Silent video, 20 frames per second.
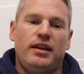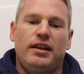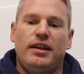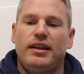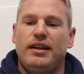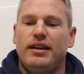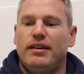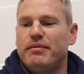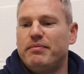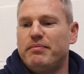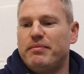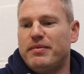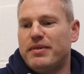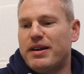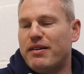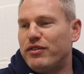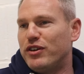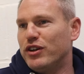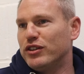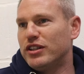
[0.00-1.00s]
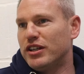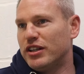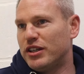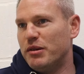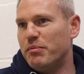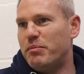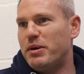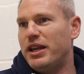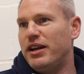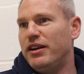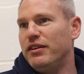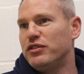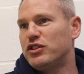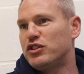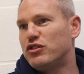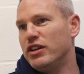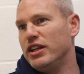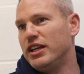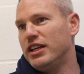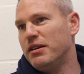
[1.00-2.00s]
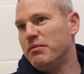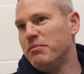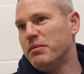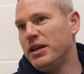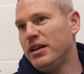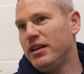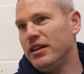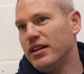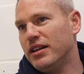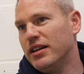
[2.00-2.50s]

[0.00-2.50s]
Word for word: uh, I've got that competitive streak in me,